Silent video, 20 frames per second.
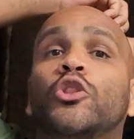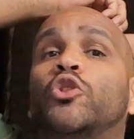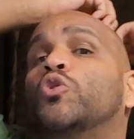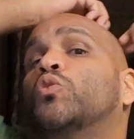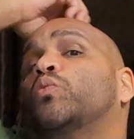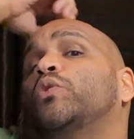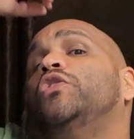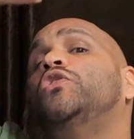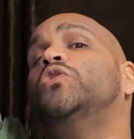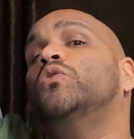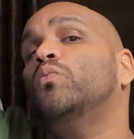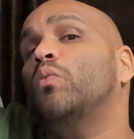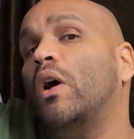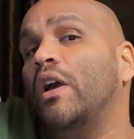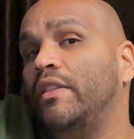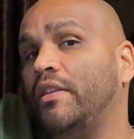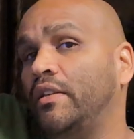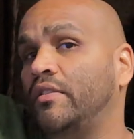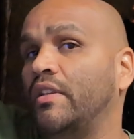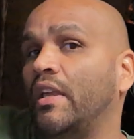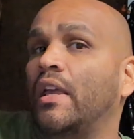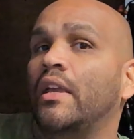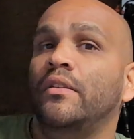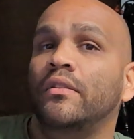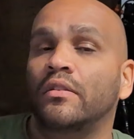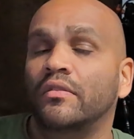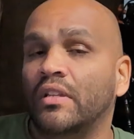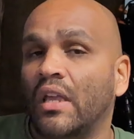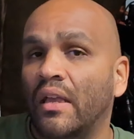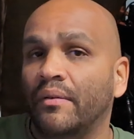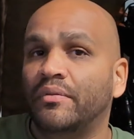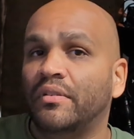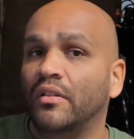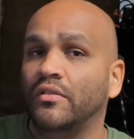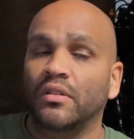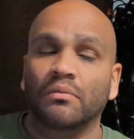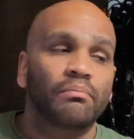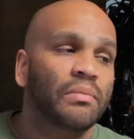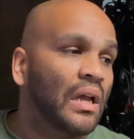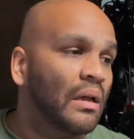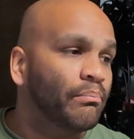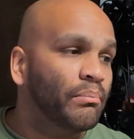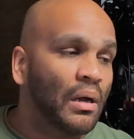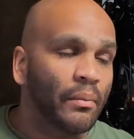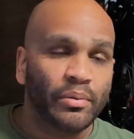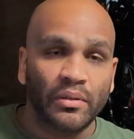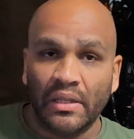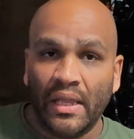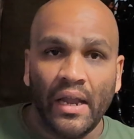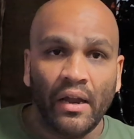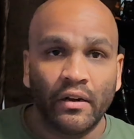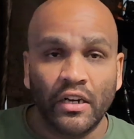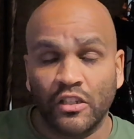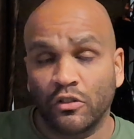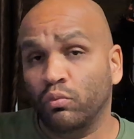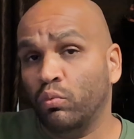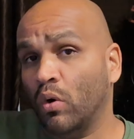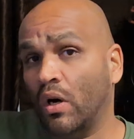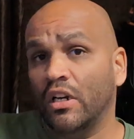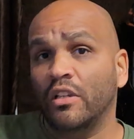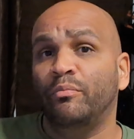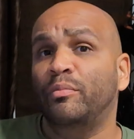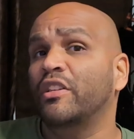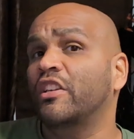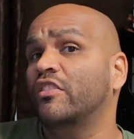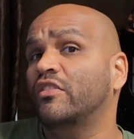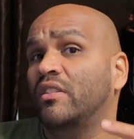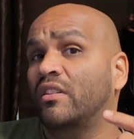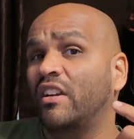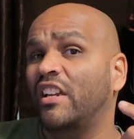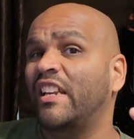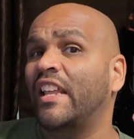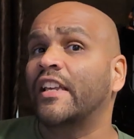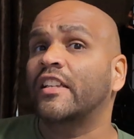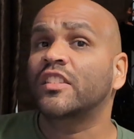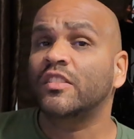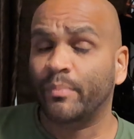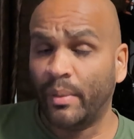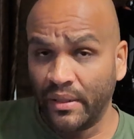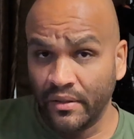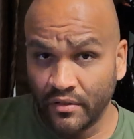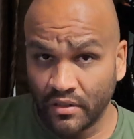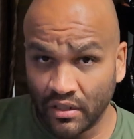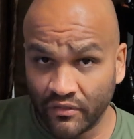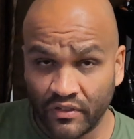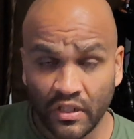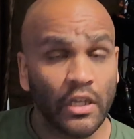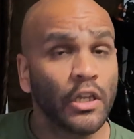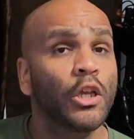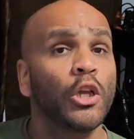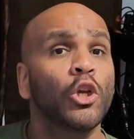The reason why these engines have such a bad popularity is, one, is because they're inexpensive.